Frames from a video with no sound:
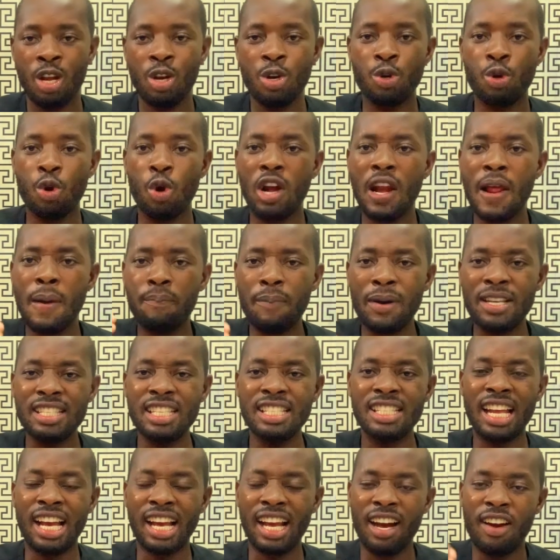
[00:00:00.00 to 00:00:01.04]
The only
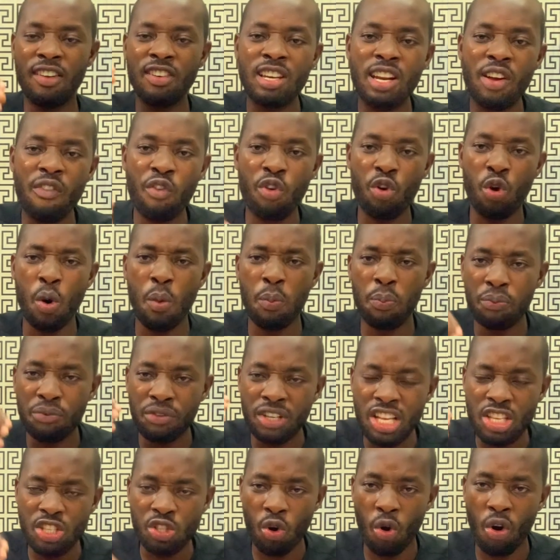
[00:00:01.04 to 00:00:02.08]
person that can develop
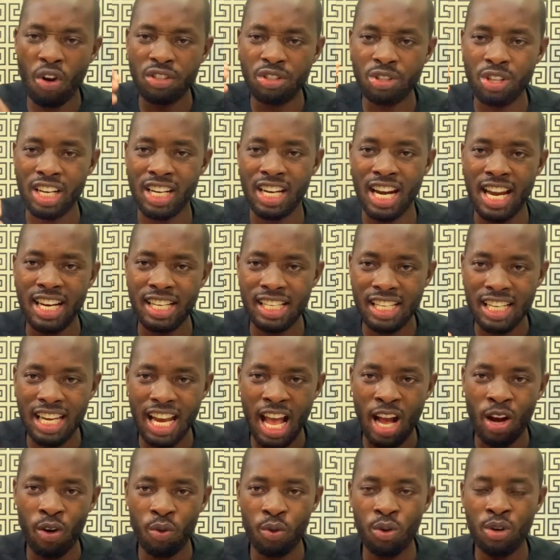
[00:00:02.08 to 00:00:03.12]
this country right
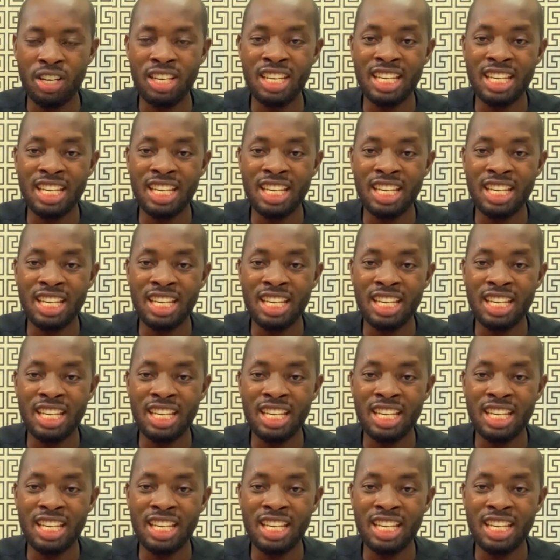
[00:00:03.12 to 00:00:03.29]
now